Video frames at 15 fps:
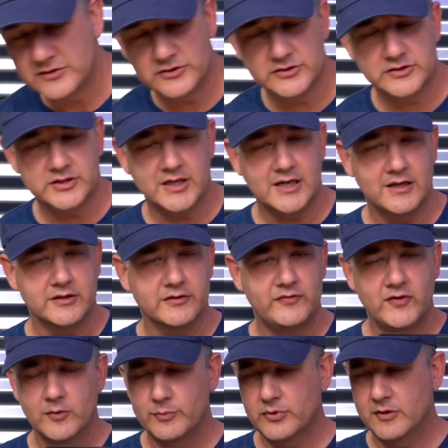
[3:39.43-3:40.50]
Just check out the
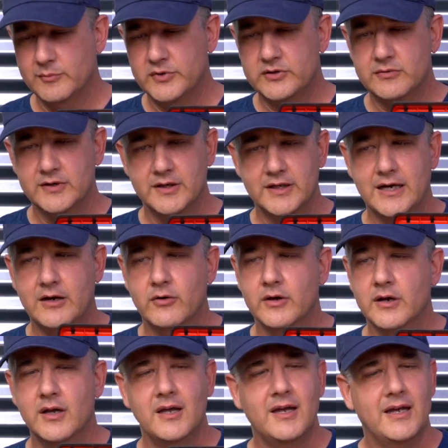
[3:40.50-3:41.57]
footprint between that
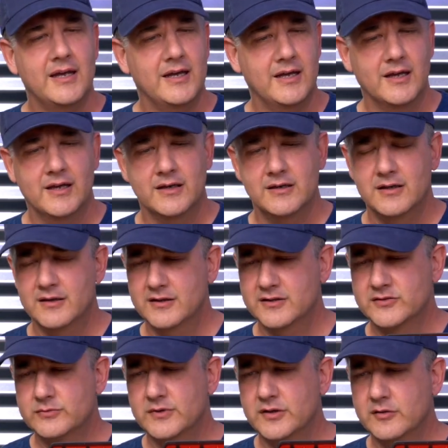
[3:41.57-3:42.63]
one and
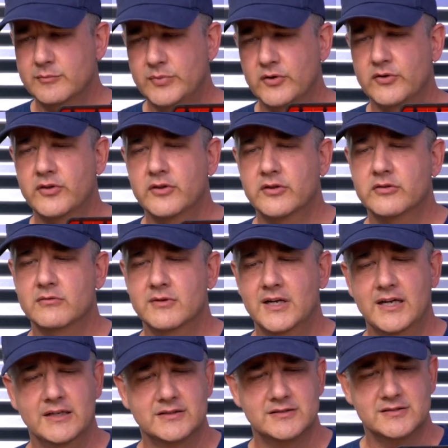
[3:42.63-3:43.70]
this one, both
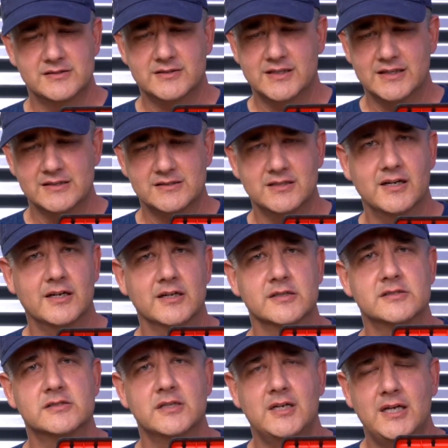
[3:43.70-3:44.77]
3/8 size
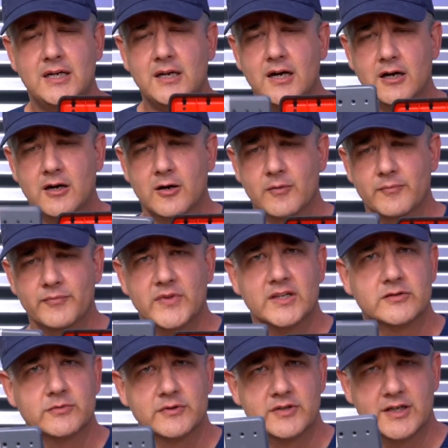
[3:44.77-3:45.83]
sockets.
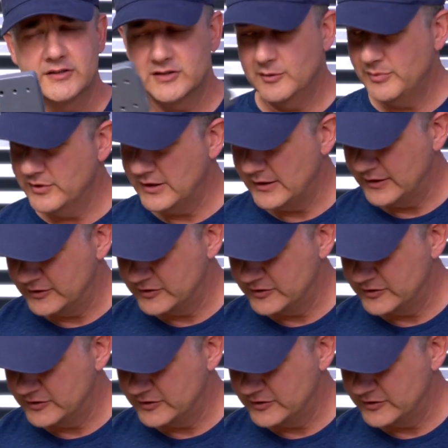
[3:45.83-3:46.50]
This one takes up a lot